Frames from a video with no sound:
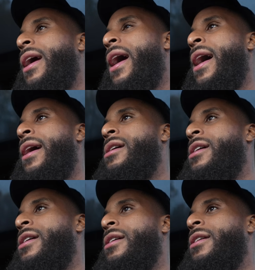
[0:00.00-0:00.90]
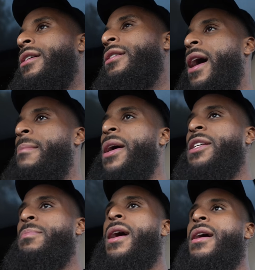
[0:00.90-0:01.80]
at uh, at
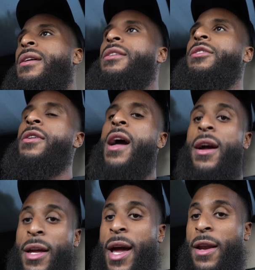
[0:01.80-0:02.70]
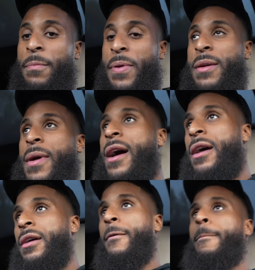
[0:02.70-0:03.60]
Best Buy. So y'all can kind of peep
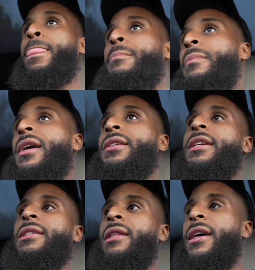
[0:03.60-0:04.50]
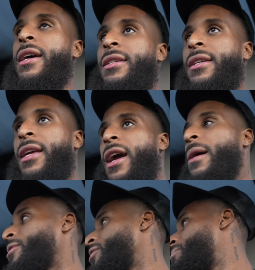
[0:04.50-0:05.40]
how much these lenses and
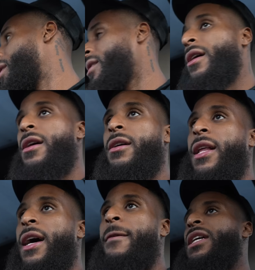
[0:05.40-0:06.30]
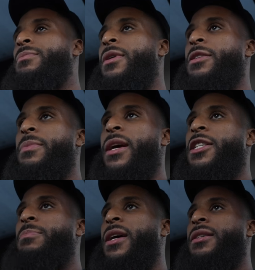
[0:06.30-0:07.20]
cameras be, y'all. Like these mugs be
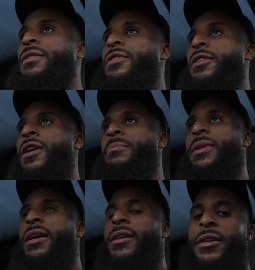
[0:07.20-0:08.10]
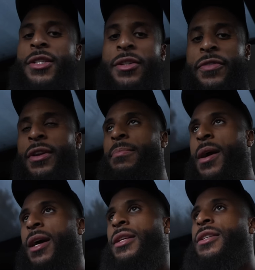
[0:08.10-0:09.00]
expensive. So I'm dang near just finna
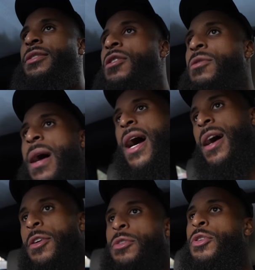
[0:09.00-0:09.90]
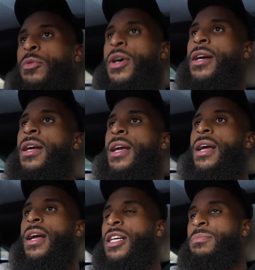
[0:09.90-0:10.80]
probably just go buy a whole new
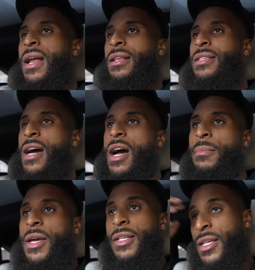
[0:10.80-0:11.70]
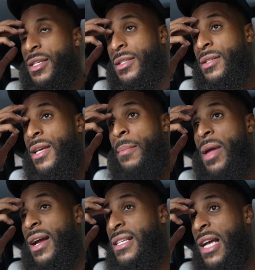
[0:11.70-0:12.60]
one. Cause by the time it just, I
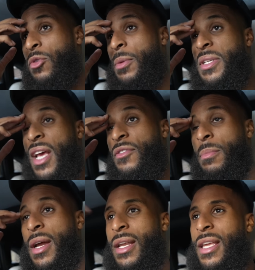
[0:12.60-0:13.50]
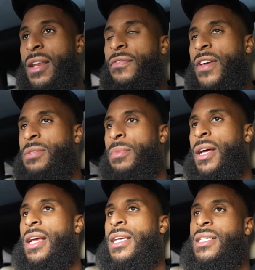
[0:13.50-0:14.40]
mean, I guess I will be saving money to get it fixed,
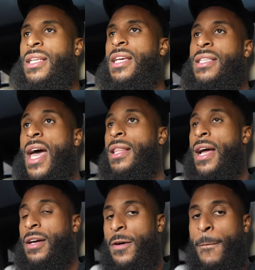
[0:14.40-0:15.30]
but it's it's not like a